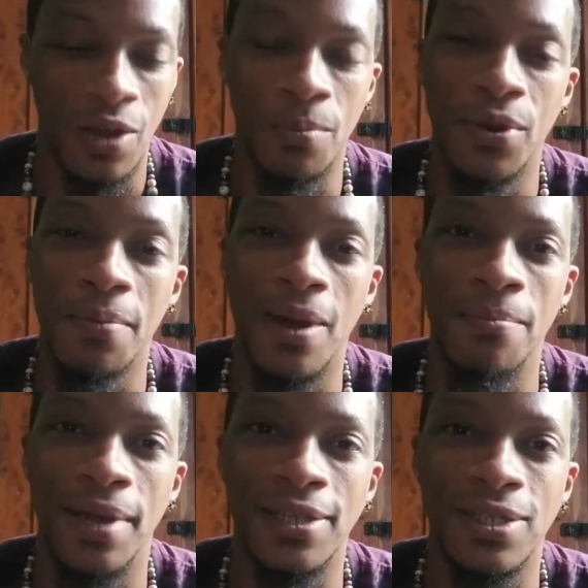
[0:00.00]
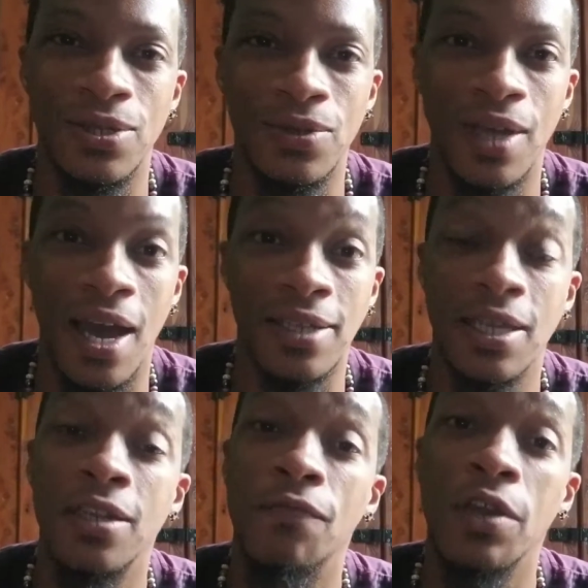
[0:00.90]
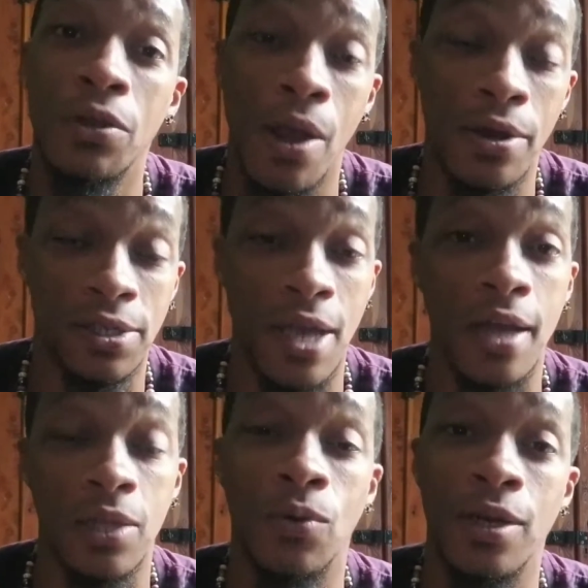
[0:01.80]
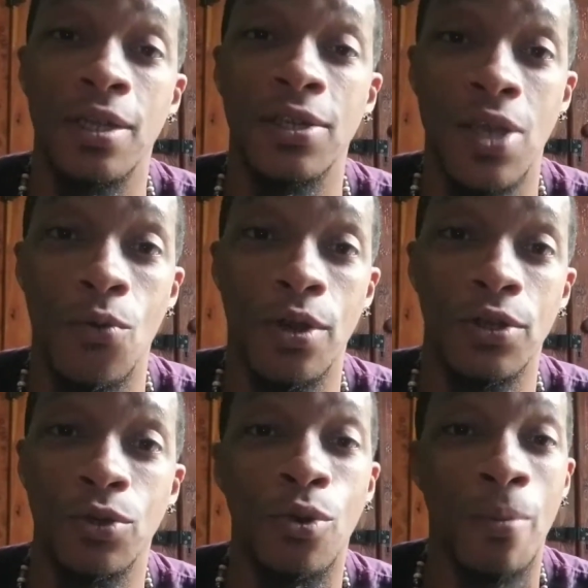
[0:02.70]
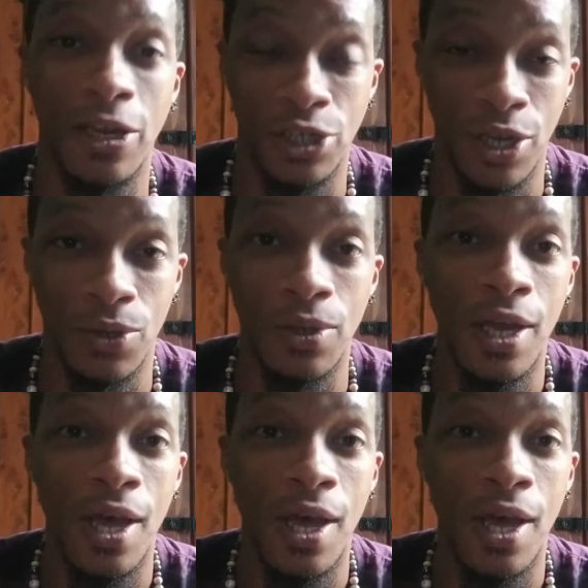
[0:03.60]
bring my best to you guys and to figure out exactly what it is I want to do on my channel.